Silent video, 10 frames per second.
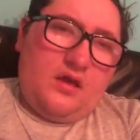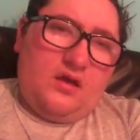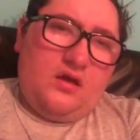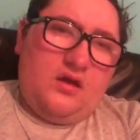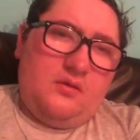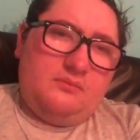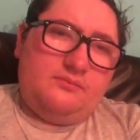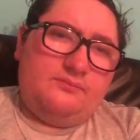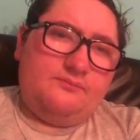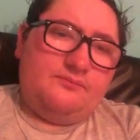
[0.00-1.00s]
Um,
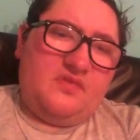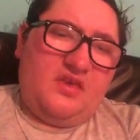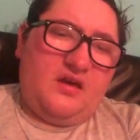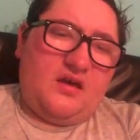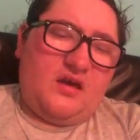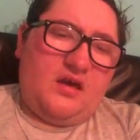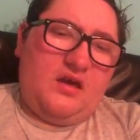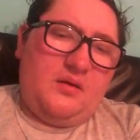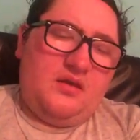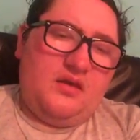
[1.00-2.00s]
yeah,
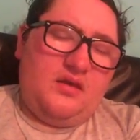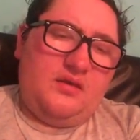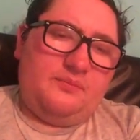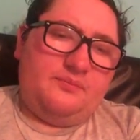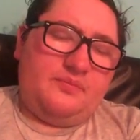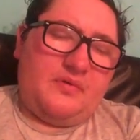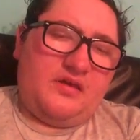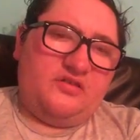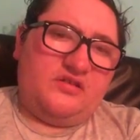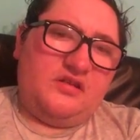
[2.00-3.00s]
I
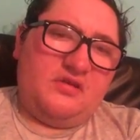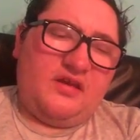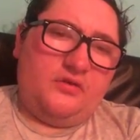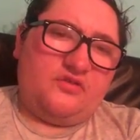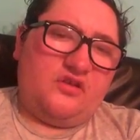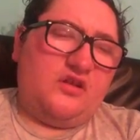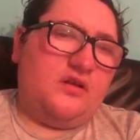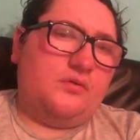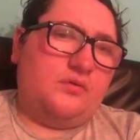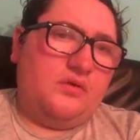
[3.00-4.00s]
basically am a counselor
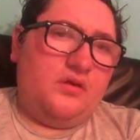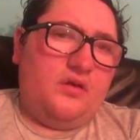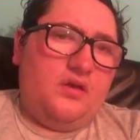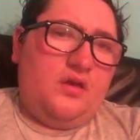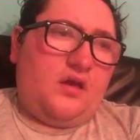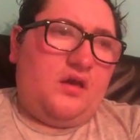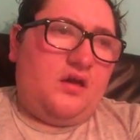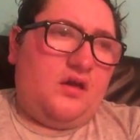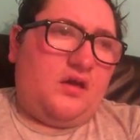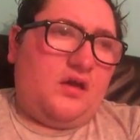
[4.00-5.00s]
now.
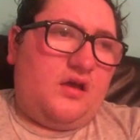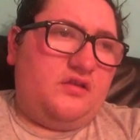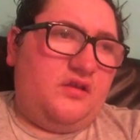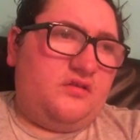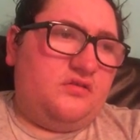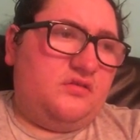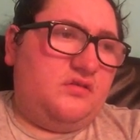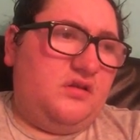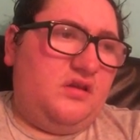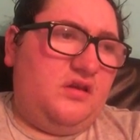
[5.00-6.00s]
I did
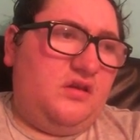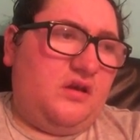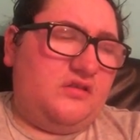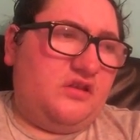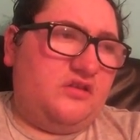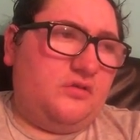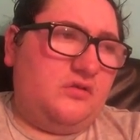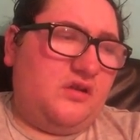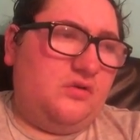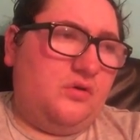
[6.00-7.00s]
the
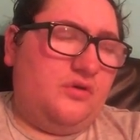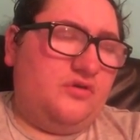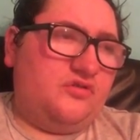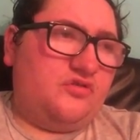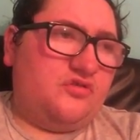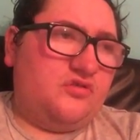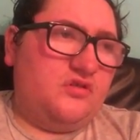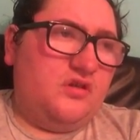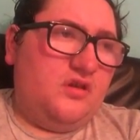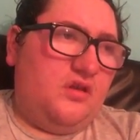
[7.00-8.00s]
online course.
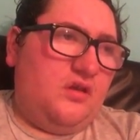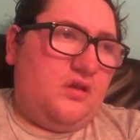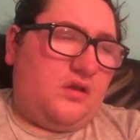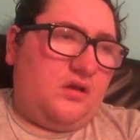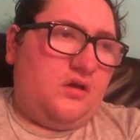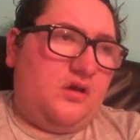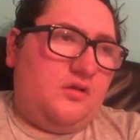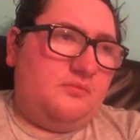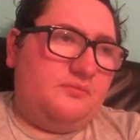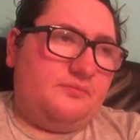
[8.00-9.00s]

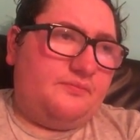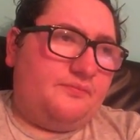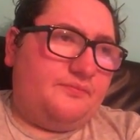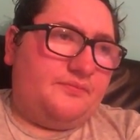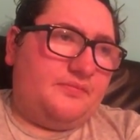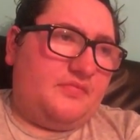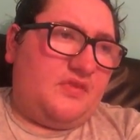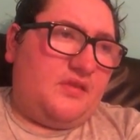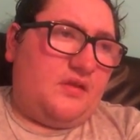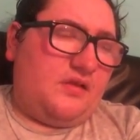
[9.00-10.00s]
Um,
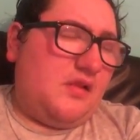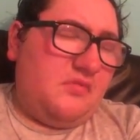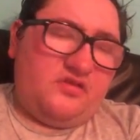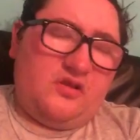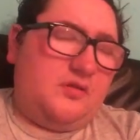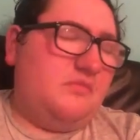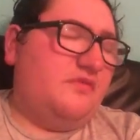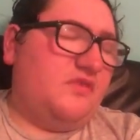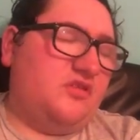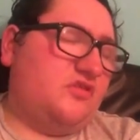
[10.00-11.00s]
let me
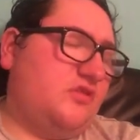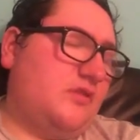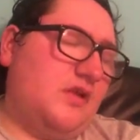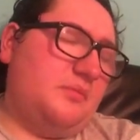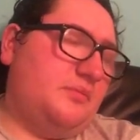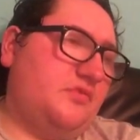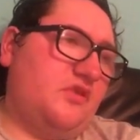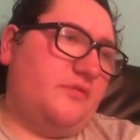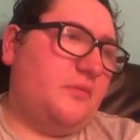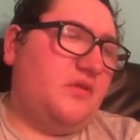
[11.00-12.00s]
finish,
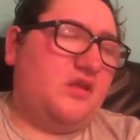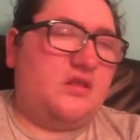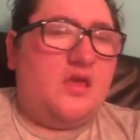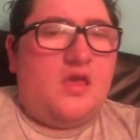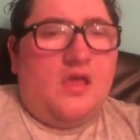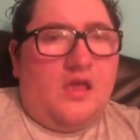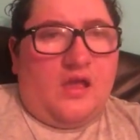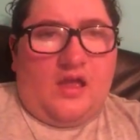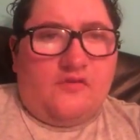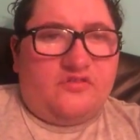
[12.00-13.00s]
start from the beginning.
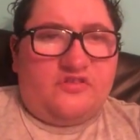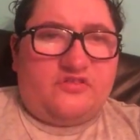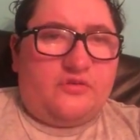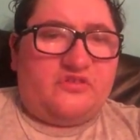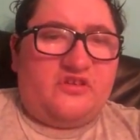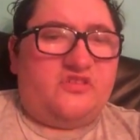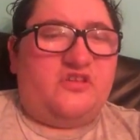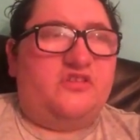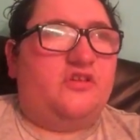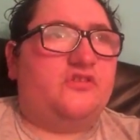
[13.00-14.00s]
Ever since I was
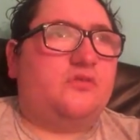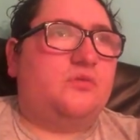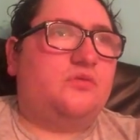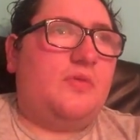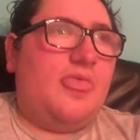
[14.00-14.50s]
16 years old,